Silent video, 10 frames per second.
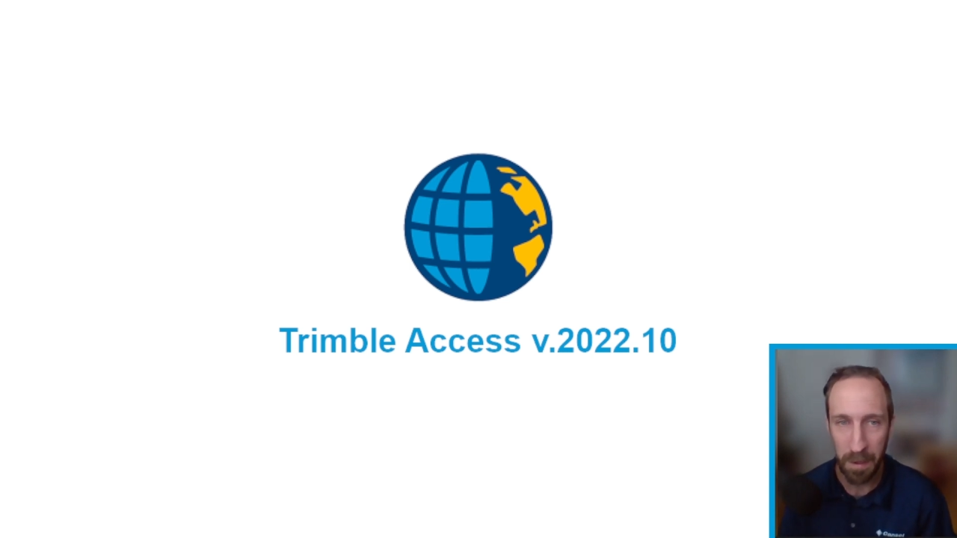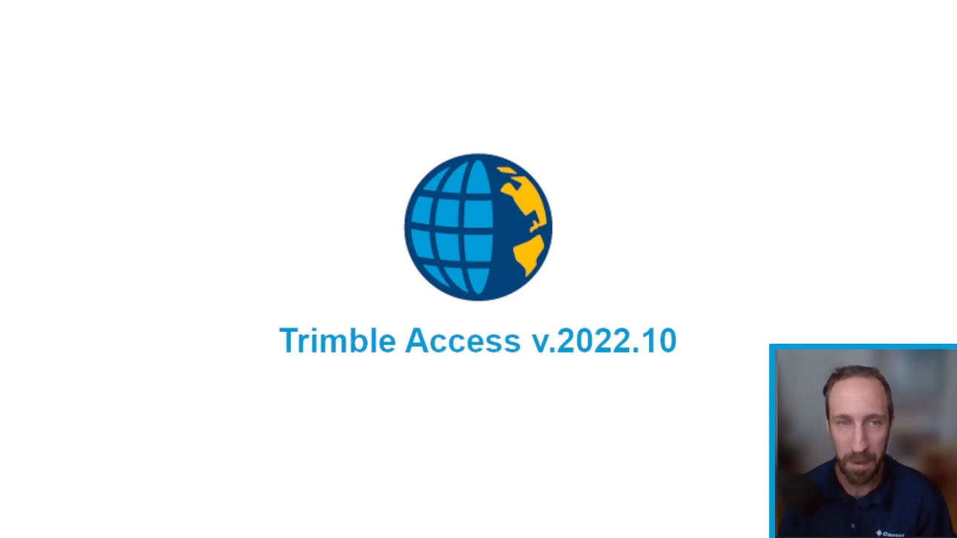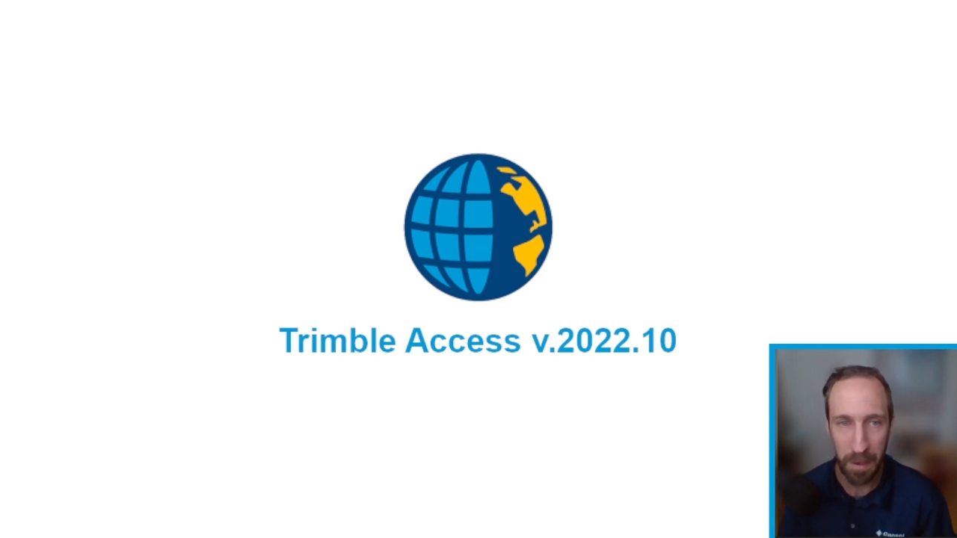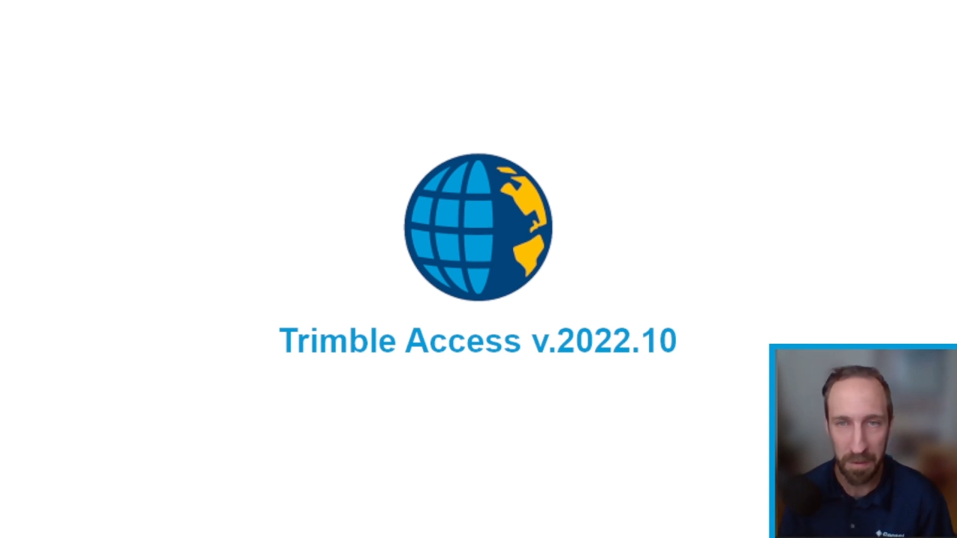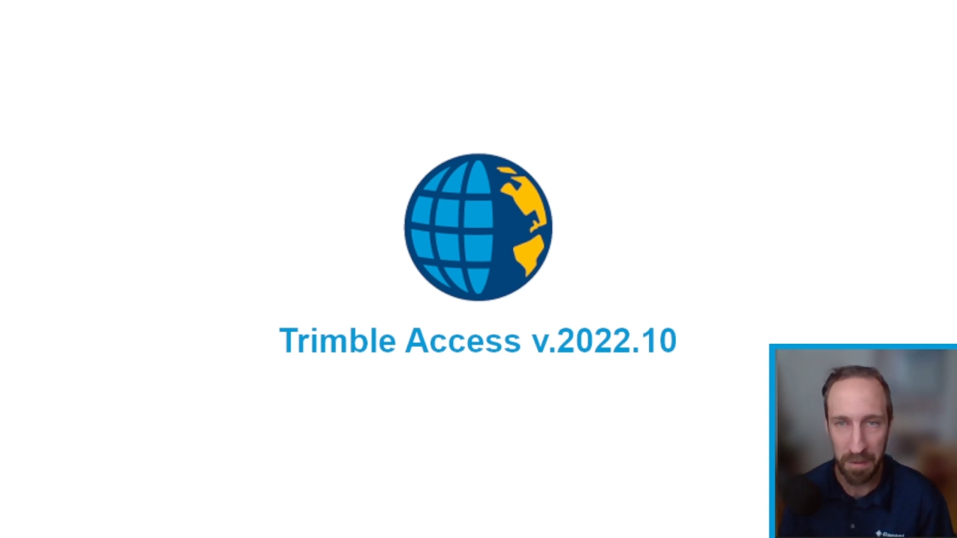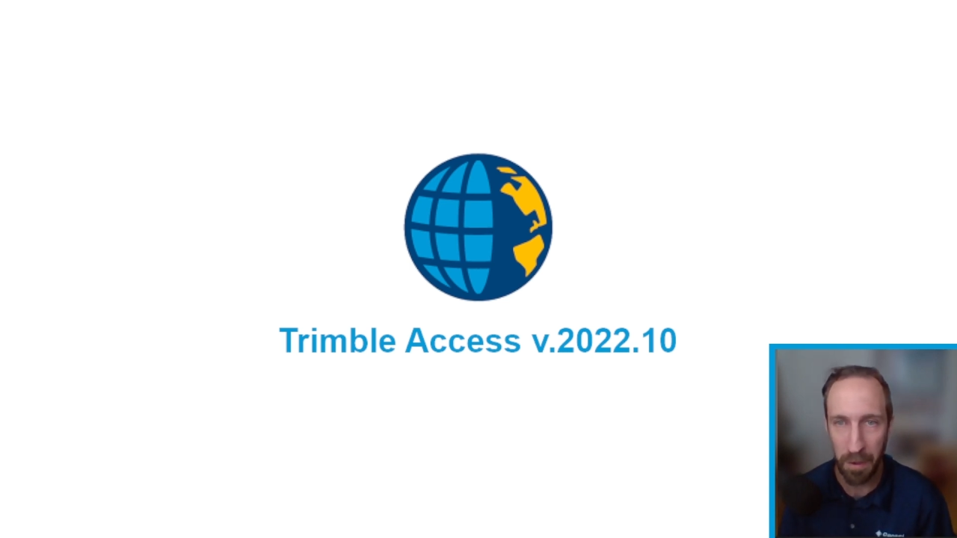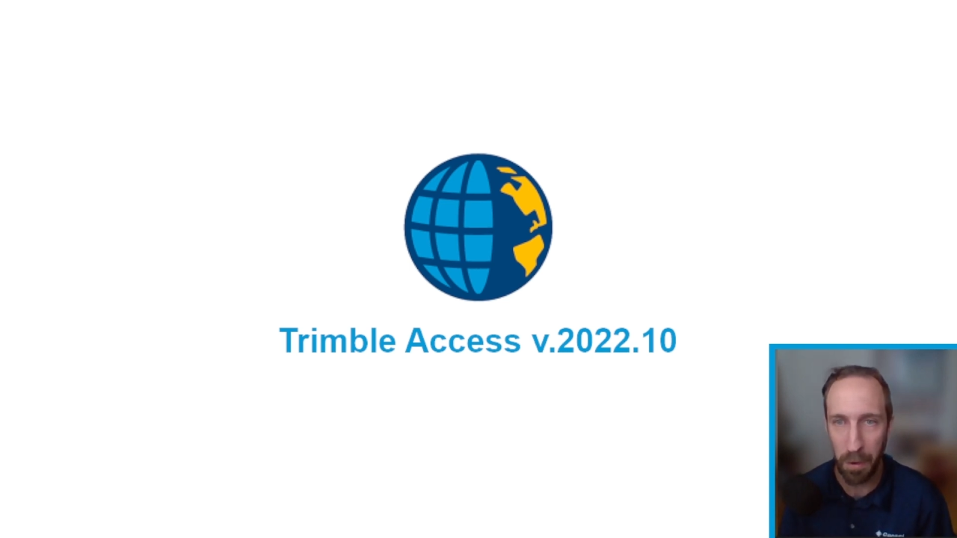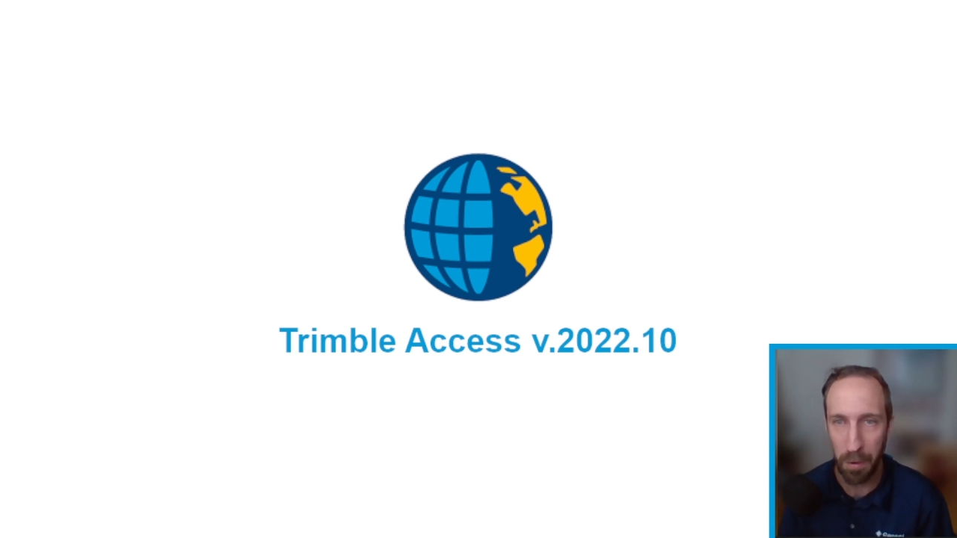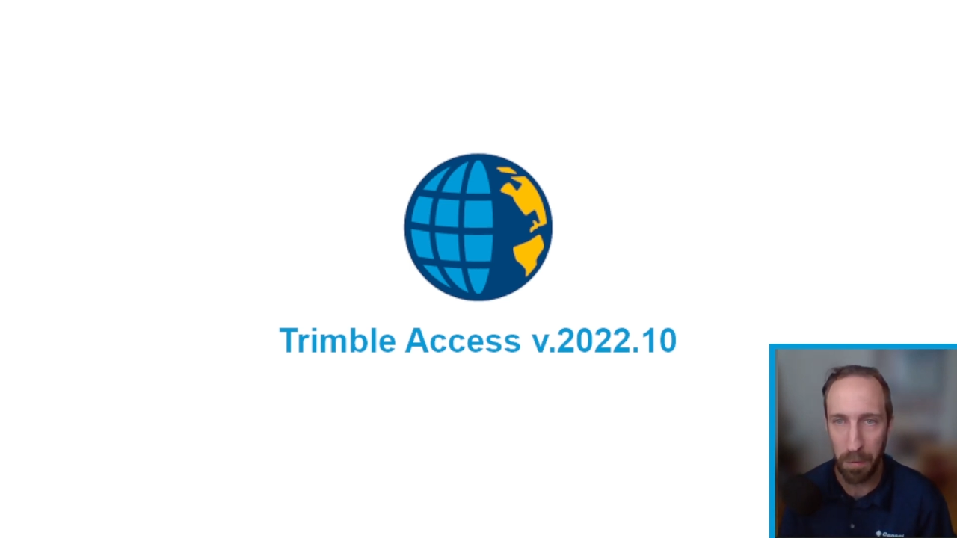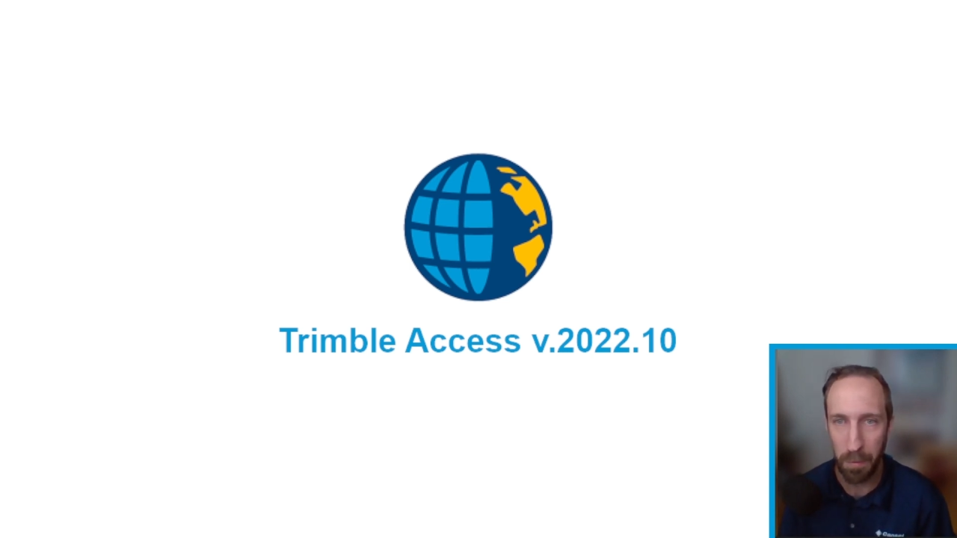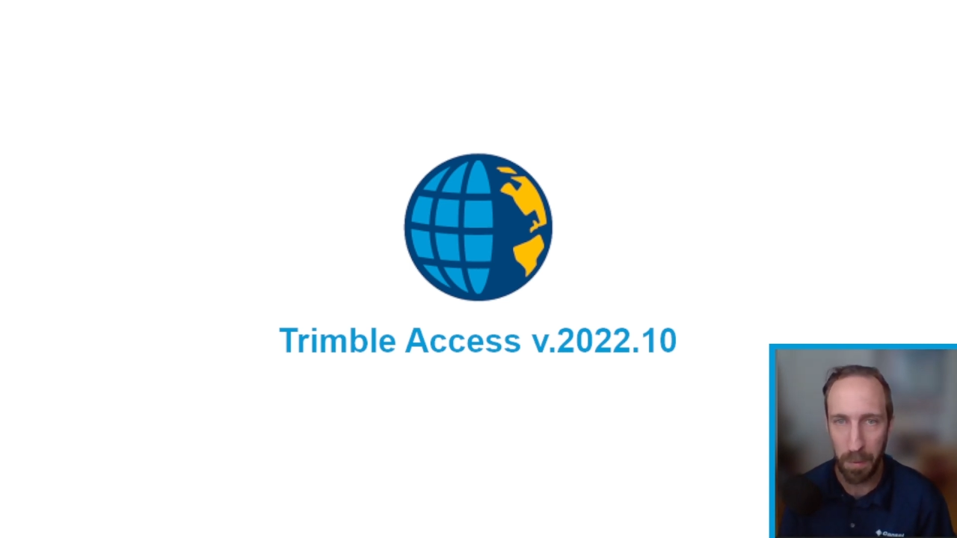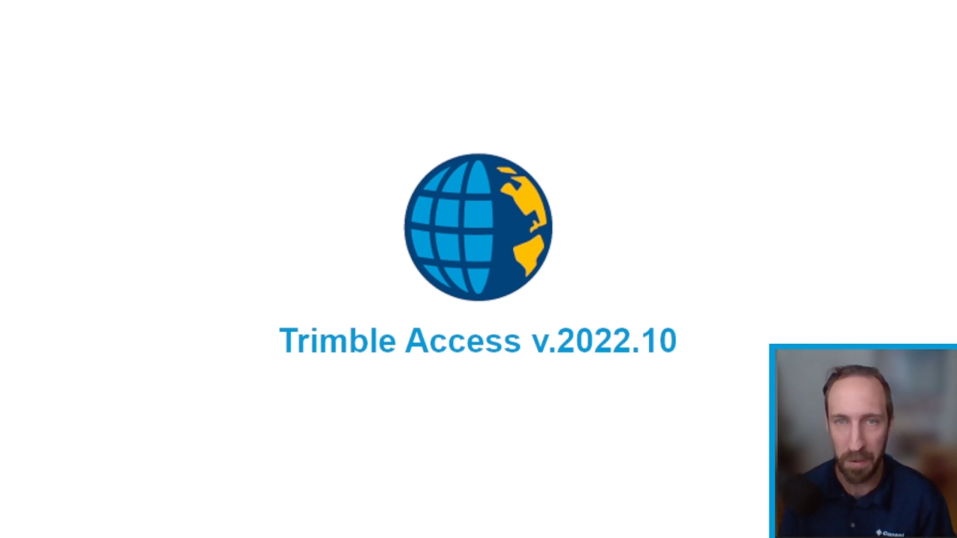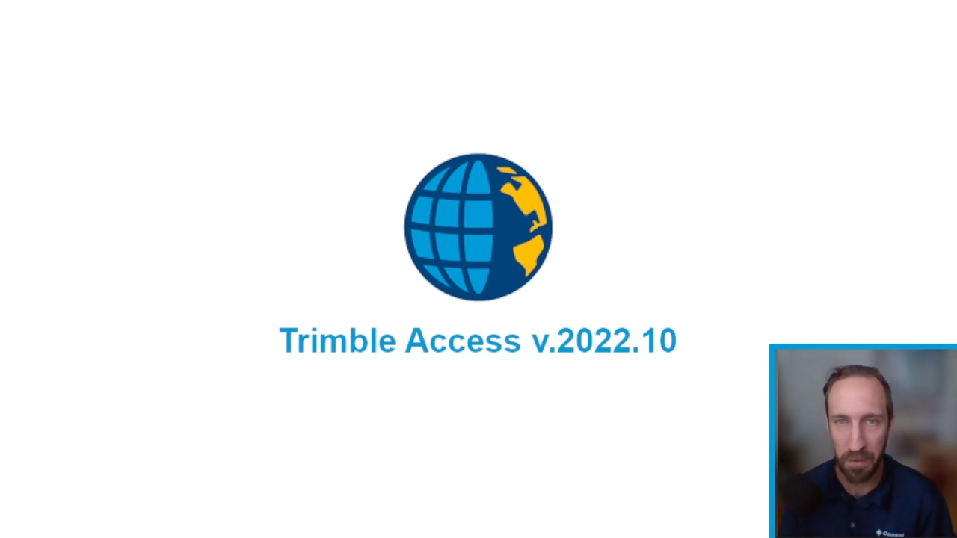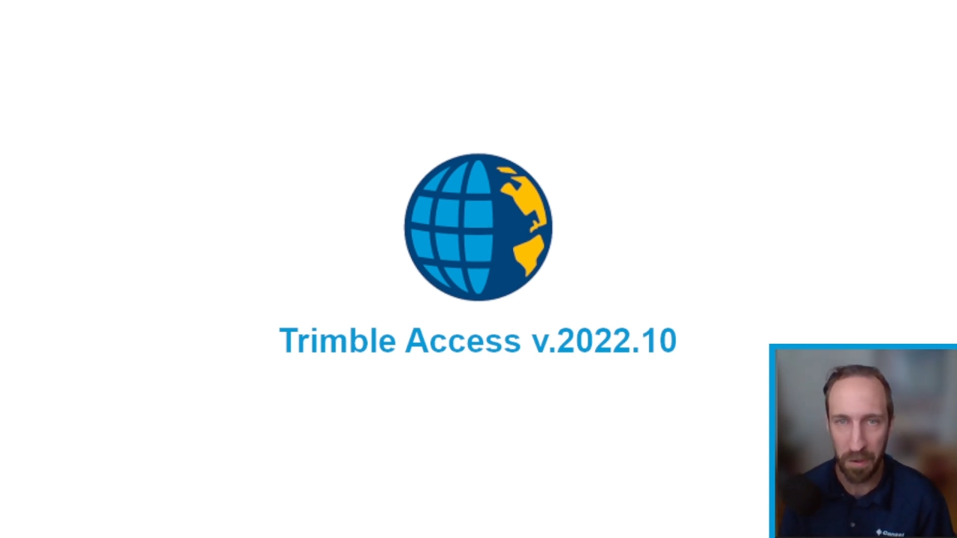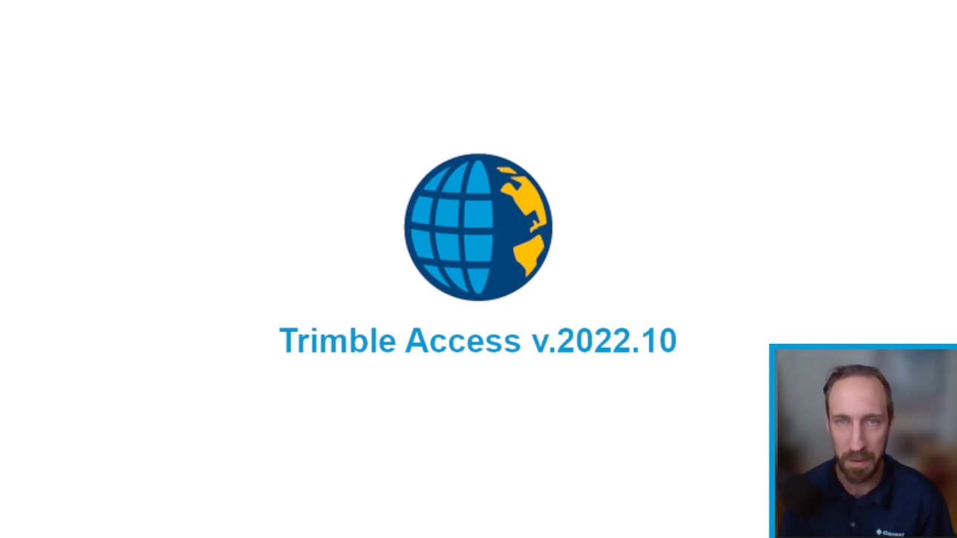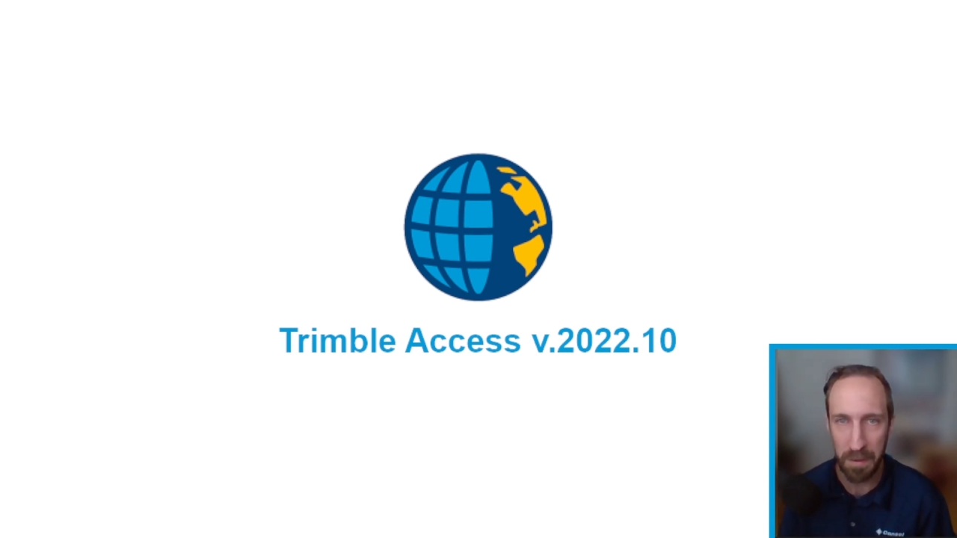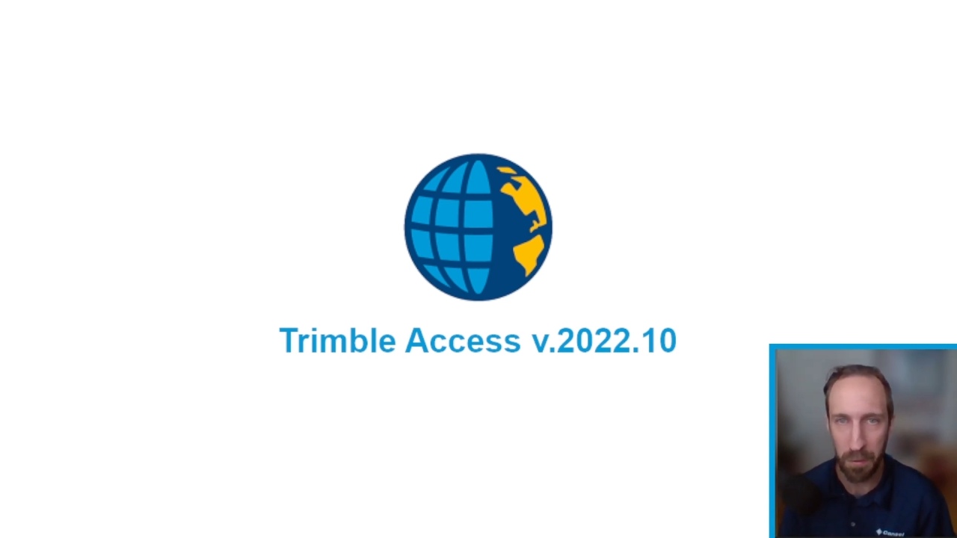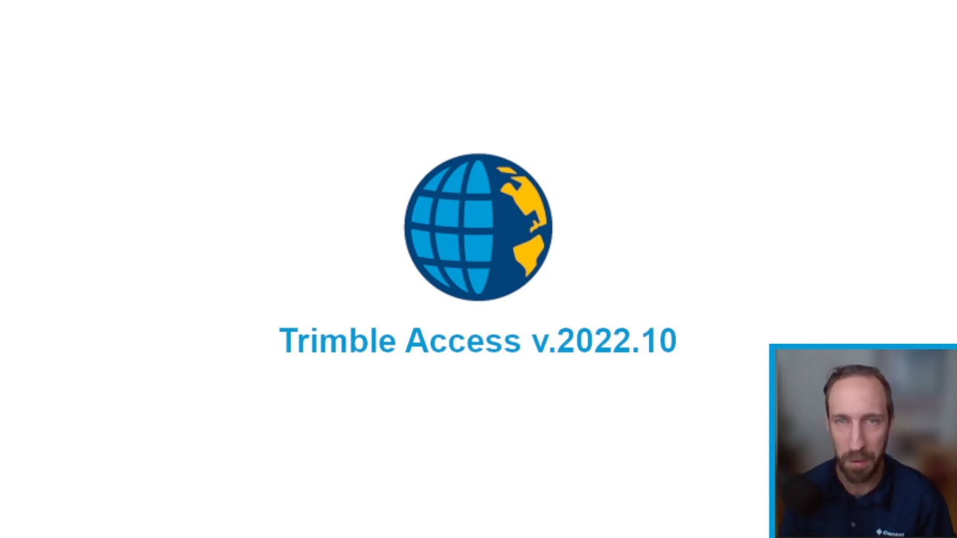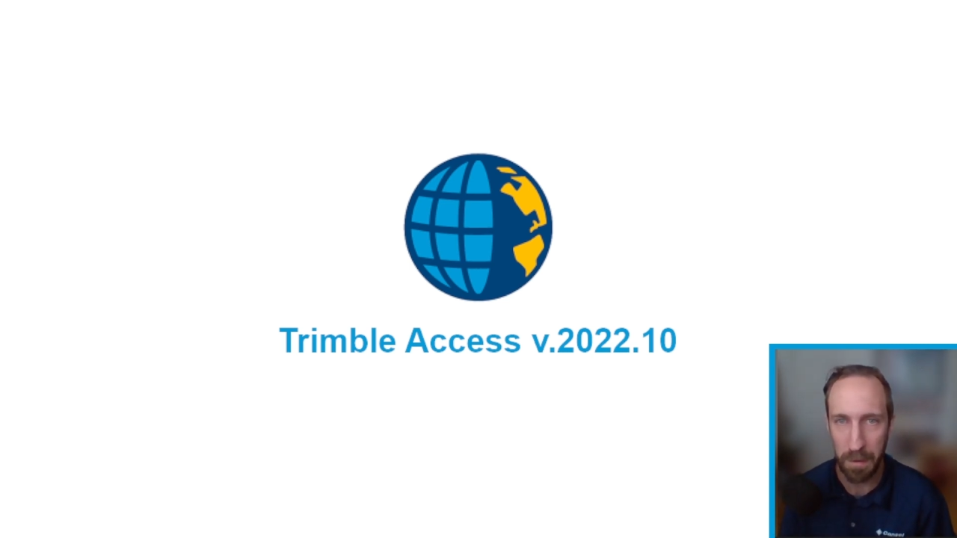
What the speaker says: Let us know which of these new key